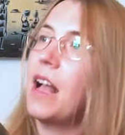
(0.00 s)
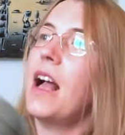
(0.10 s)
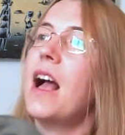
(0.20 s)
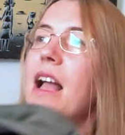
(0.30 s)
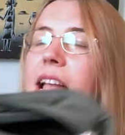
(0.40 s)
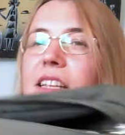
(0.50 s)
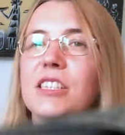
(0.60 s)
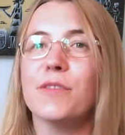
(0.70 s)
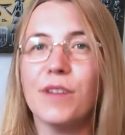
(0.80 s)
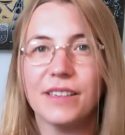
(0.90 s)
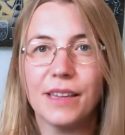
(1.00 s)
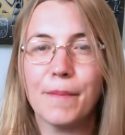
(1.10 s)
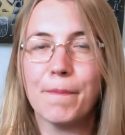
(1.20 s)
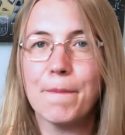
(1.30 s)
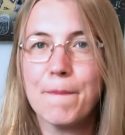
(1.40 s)
I actually find
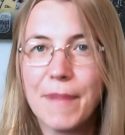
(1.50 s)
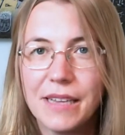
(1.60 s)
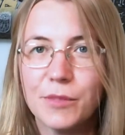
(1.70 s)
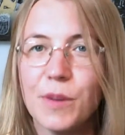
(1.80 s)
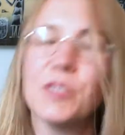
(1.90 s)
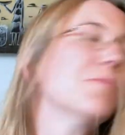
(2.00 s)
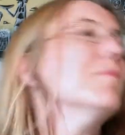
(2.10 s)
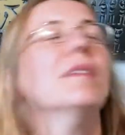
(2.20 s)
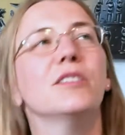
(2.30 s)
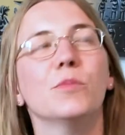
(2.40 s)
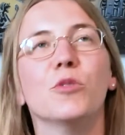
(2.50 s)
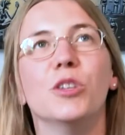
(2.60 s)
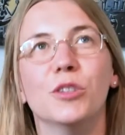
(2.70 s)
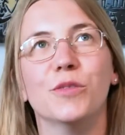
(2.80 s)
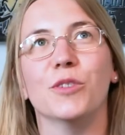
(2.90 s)
it much more
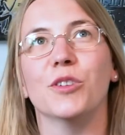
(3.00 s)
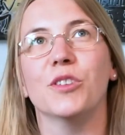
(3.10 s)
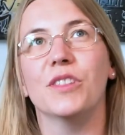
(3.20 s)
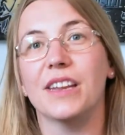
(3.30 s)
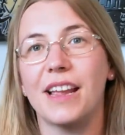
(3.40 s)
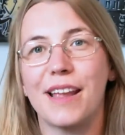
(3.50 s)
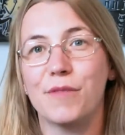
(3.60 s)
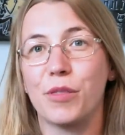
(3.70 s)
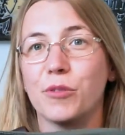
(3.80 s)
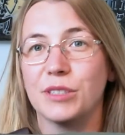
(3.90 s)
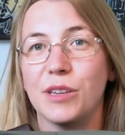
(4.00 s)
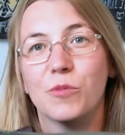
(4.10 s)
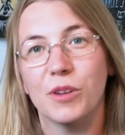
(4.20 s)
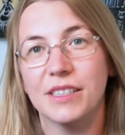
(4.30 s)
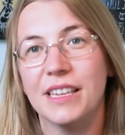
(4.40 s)
useful than I ever thought I
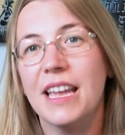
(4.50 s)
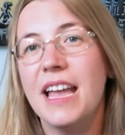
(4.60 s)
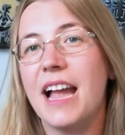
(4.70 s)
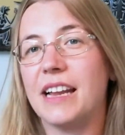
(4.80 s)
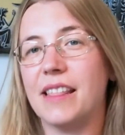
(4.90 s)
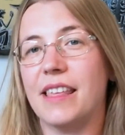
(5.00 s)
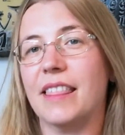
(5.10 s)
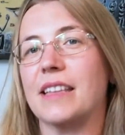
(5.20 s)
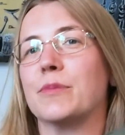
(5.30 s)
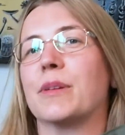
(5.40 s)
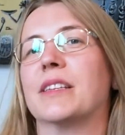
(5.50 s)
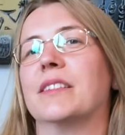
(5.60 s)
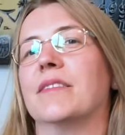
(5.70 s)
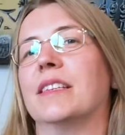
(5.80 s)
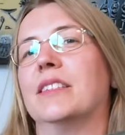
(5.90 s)
would. And I think that's because
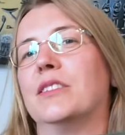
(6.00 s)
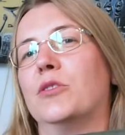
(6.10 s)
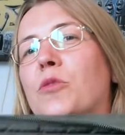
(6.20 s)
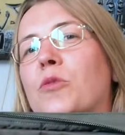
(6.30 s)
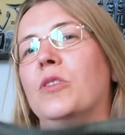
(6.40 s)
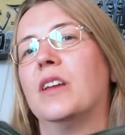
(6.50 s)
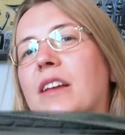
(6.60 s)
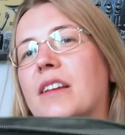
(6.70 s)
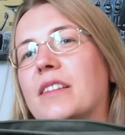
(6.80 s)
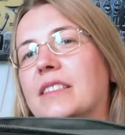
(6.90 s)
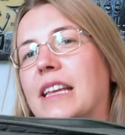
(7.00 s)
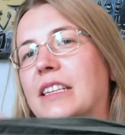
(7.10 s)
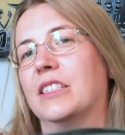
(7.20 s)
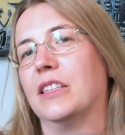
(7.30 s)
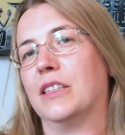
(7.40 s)
of this taller
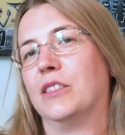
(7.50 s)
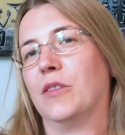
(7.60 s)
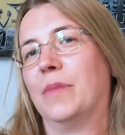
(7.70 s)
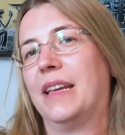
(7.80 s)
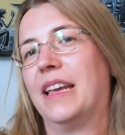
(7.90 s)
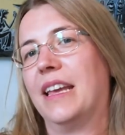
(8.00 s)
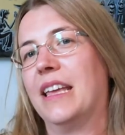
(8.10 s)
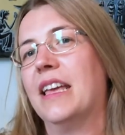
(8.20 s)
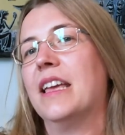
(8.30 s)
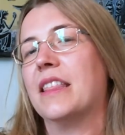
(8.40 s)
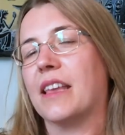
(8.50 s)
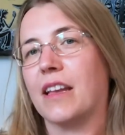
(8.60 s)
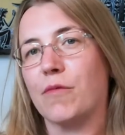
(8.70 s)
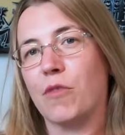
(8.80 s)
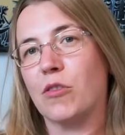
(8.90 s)
section at the top here that
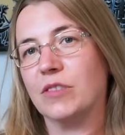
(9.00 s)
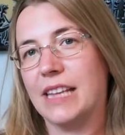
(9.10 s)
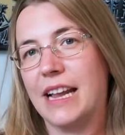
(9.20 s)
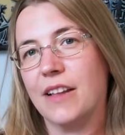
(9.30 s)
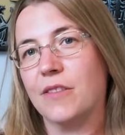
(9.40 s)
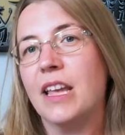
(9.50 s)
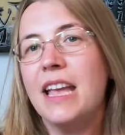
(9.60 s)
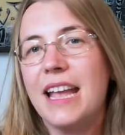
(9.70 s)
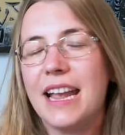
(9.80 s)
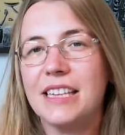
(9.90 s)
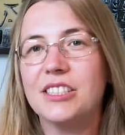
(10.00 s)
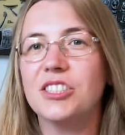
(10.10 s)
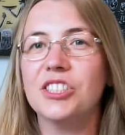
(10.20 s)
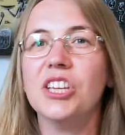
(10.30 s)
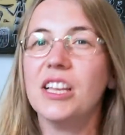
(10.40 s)
can roll down. It's
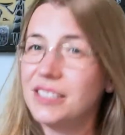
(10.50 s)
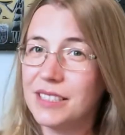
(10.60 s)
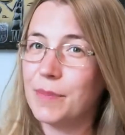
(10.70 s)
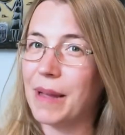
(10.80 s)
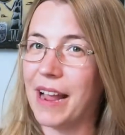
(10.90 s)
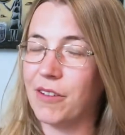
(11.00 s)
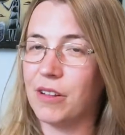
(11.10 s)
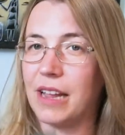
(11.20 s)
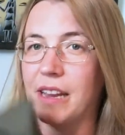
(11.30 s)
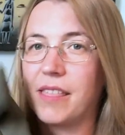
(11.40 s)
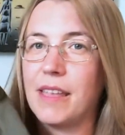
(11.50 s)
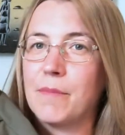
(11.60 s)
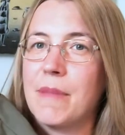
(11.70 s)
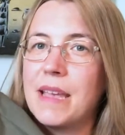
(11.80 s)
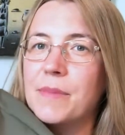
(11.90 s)
just about, and I
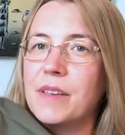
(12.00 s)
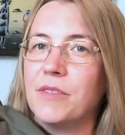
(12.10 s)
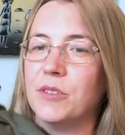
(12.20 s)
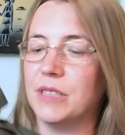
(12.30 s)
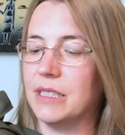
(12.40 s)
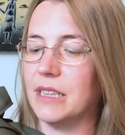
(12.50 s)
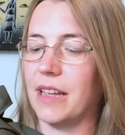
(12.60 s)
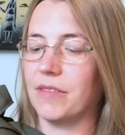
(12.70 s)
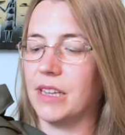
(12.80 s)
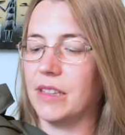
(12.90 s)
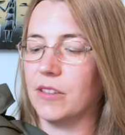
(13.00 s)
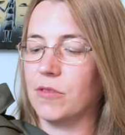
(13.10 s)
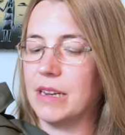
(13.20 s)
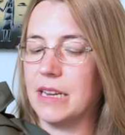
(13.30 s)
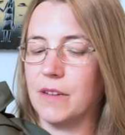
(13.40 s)
think maybe if you didn't have it in the
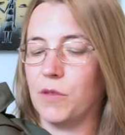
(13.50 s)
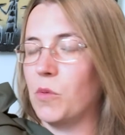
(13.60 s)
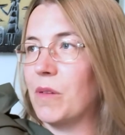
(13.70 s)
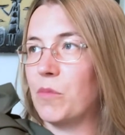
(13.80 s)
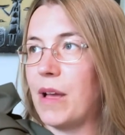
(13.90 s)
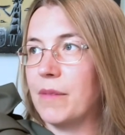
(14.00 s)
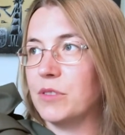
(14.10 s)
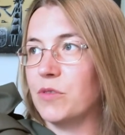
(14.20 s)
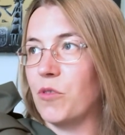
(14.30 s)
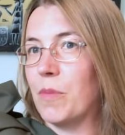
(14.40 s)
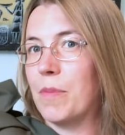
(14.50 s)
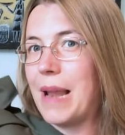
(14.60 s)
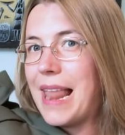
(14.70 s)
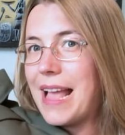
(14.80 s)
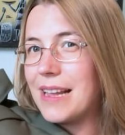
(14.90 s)
green, if you went perhaps for a
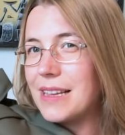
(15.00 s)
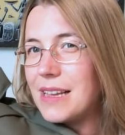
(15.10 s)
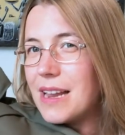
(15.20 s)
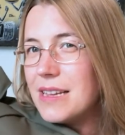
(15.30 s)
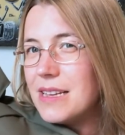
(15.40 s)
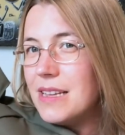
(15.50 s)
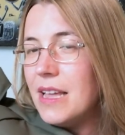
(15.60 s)
black colour,